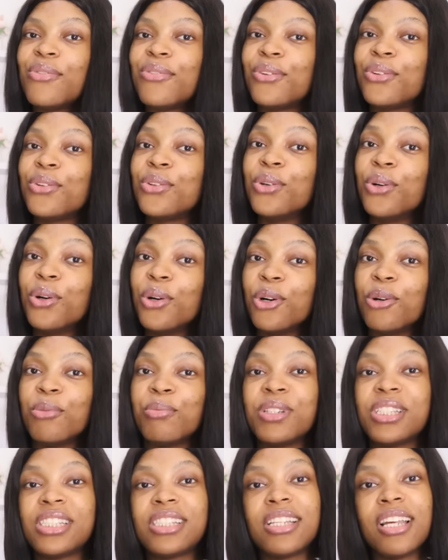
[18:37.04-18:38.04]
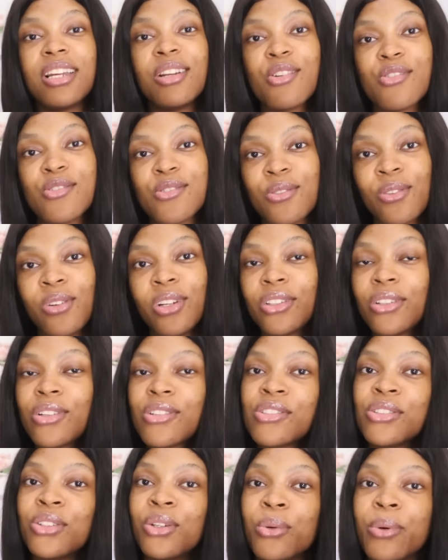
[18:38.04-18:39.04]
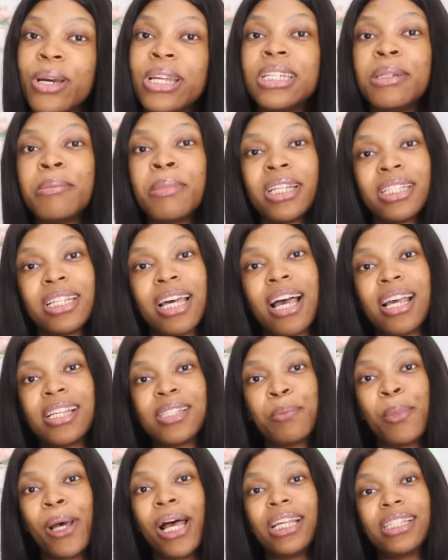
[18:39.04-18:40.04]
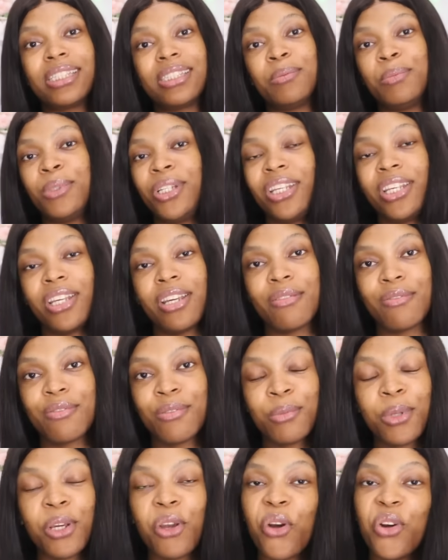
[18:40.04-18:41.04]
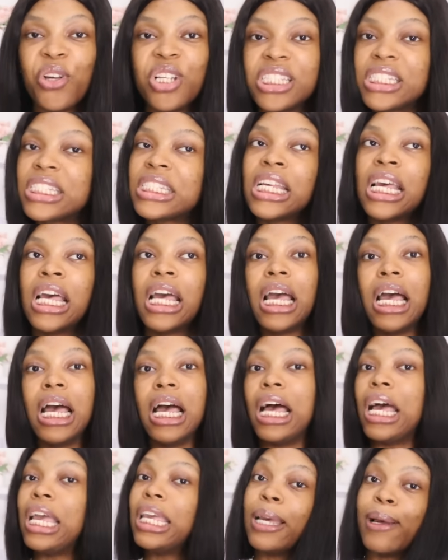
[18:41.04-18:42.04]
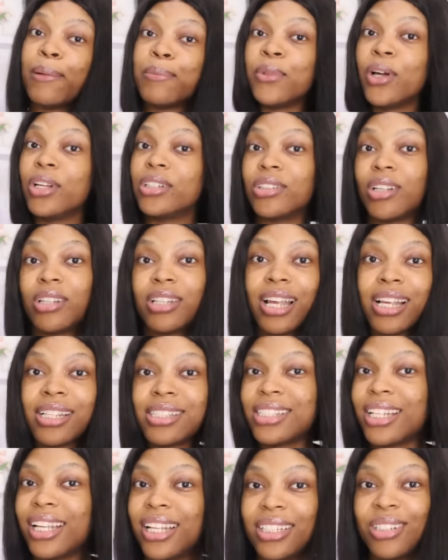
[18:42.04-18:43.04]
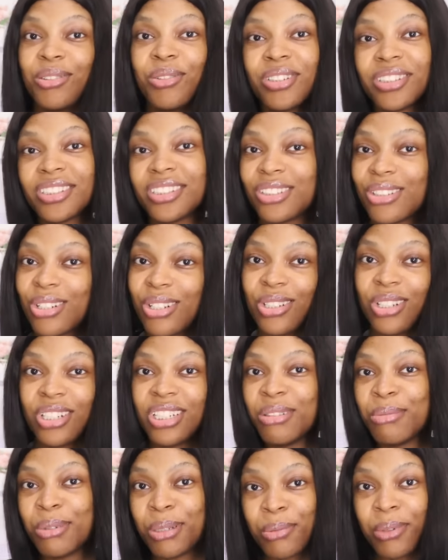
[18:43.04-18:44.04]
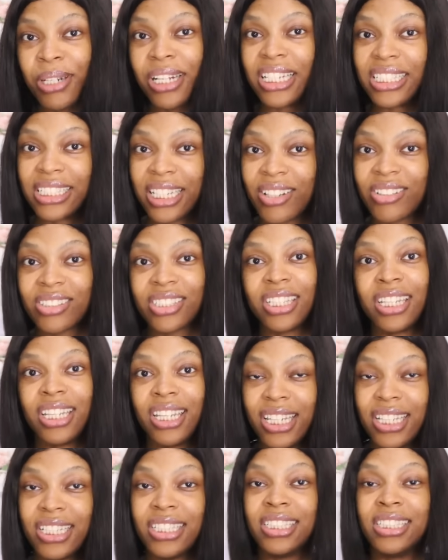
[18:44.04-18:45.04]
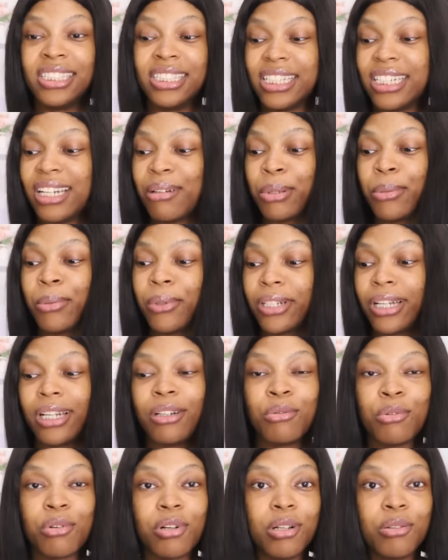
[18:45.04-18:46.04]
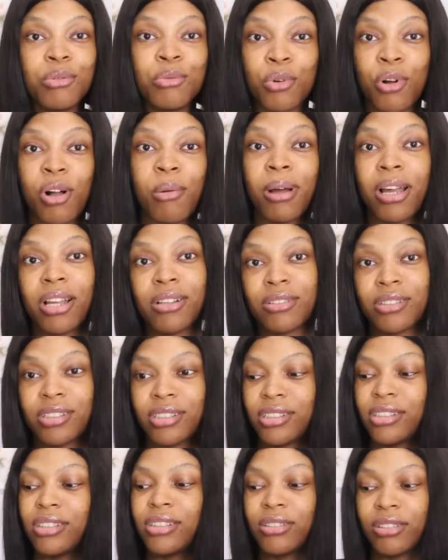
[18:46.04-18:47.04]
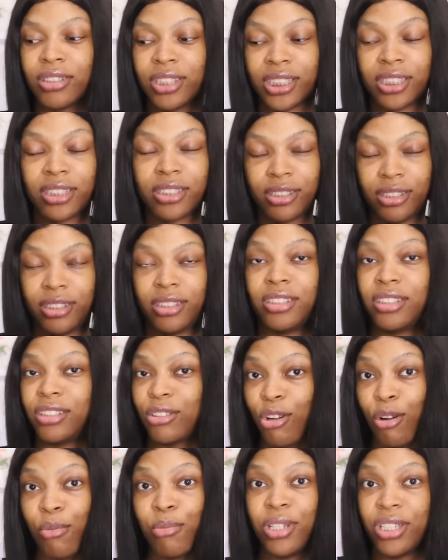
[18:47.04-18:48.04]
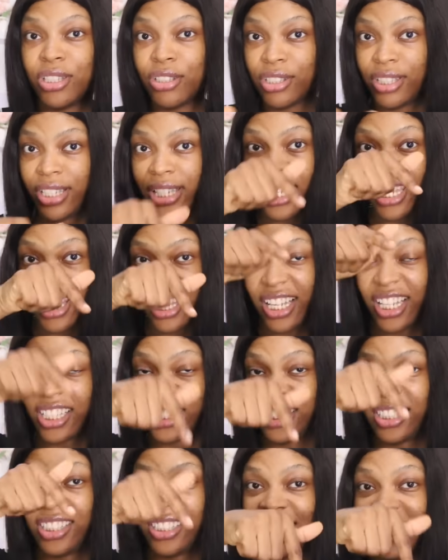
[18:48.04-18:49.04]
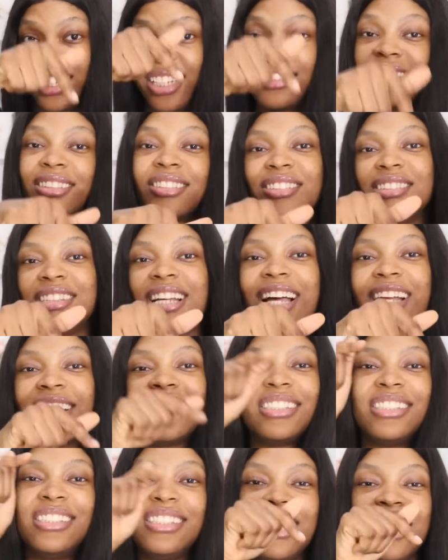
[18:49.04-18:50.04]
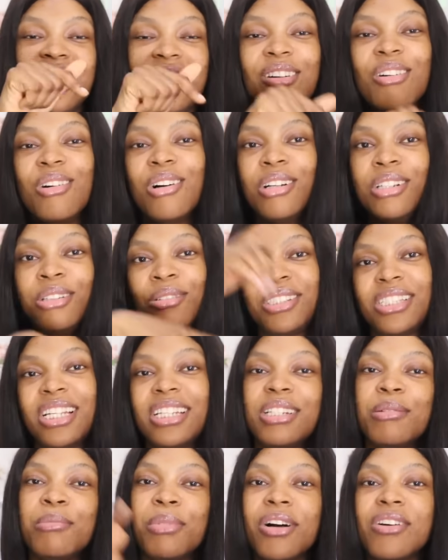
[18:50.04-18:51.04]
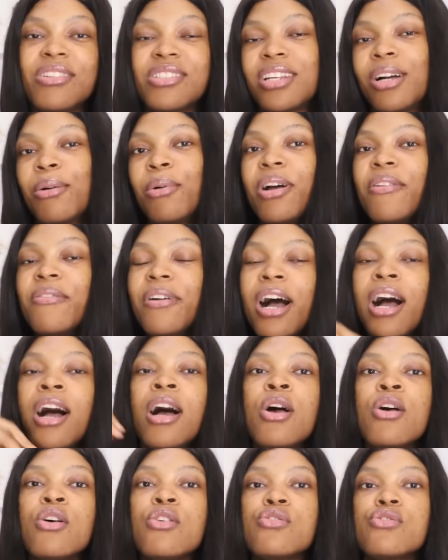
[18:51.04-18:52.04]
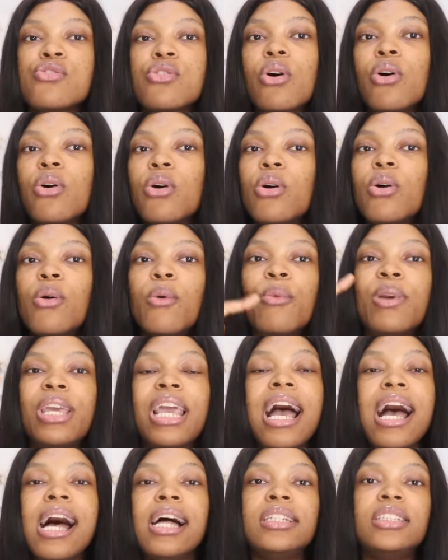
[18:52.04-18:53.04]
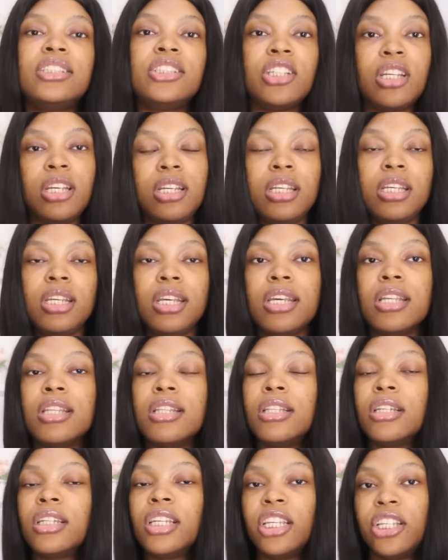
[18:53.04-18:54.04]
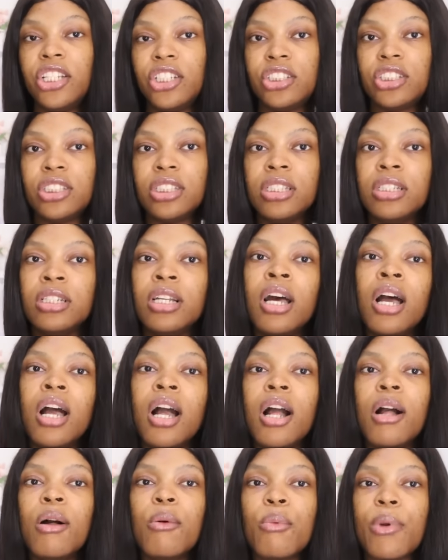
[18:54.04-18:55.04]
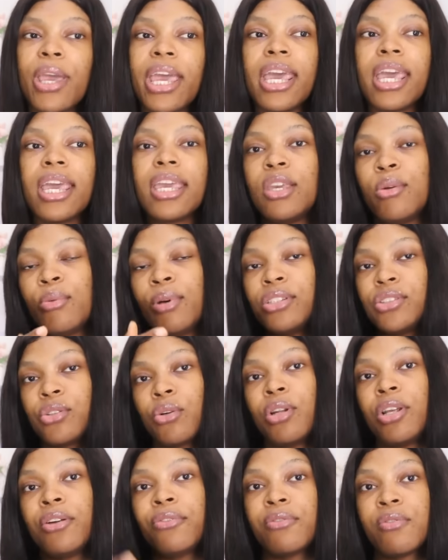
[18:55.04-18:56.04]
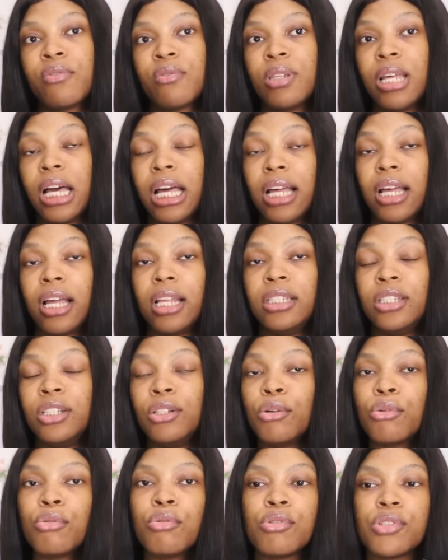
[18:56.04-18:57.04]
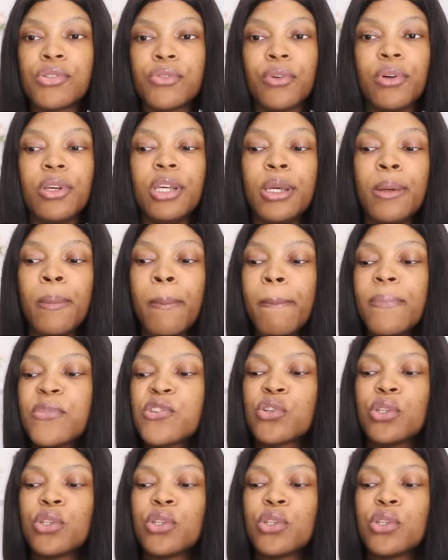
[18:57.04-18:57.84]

If you know, please tell us so. Oh. Let us know when the matter has passed. Be careful because I am not understanding what is going on in Big Brother's house again. The day that Big Brother will, will come out is is coming near, as in it's getting to that day, or you send a bouncer, whatever. So we had Shay in the kitchen where he went to collect food that Neo cooked for him.